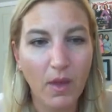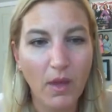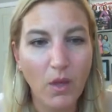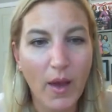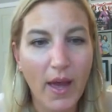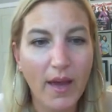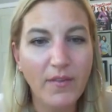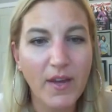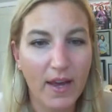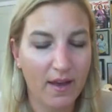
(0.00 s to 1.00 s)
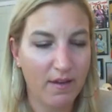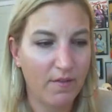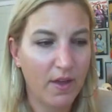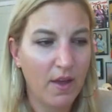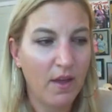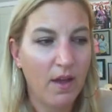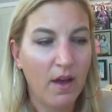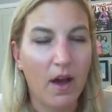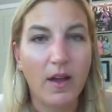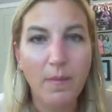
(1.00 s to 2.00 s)
you have to have
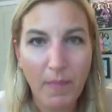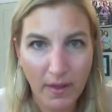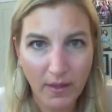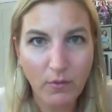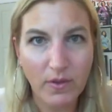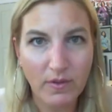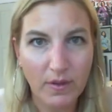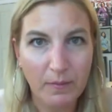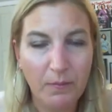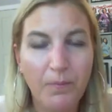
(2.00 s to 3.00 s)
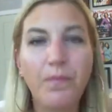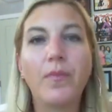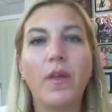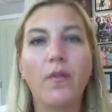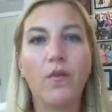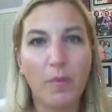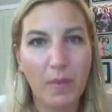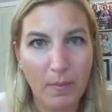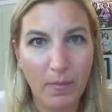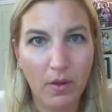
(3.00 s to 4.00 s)
a compelling reason for
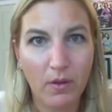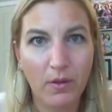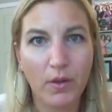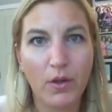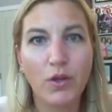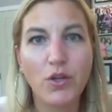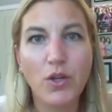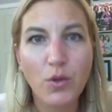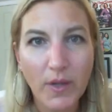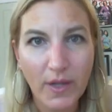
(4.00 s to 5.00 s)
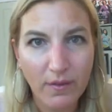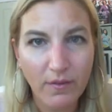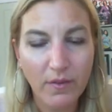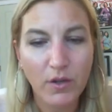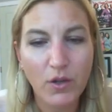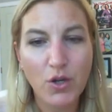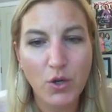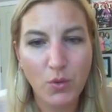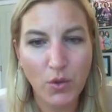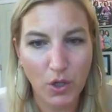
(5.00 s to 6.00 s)
people to give
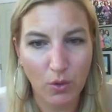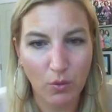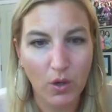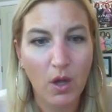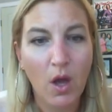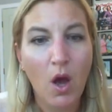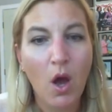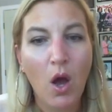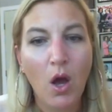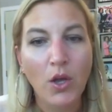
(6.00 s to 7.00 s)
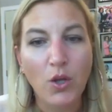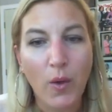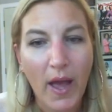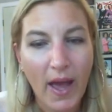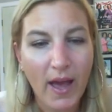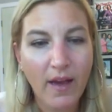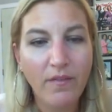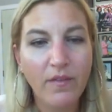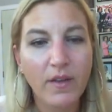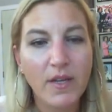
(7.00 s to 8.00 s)
to you. You
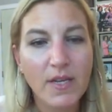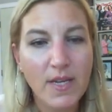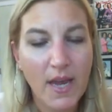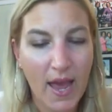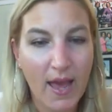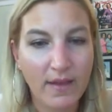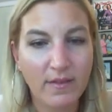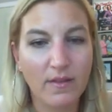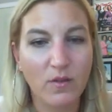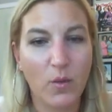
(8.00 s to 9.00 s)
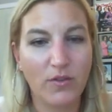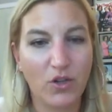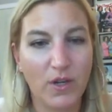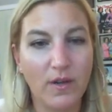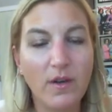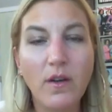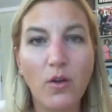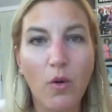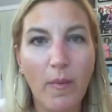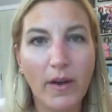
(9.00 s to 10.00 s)
have to ask this question,
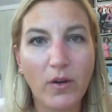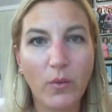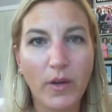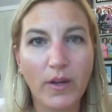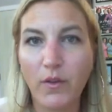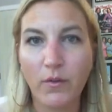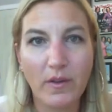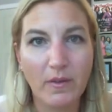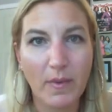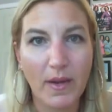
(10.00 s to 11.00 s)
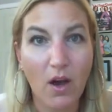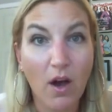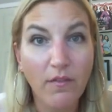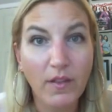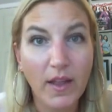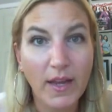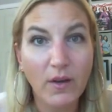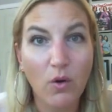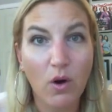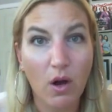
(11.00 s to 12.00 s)
no matter if you're raising money
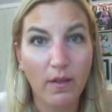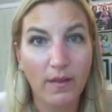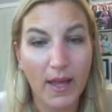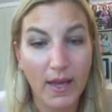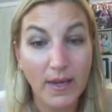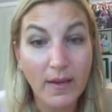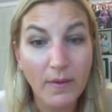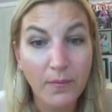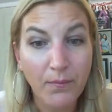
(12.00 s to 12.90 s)
offline or online.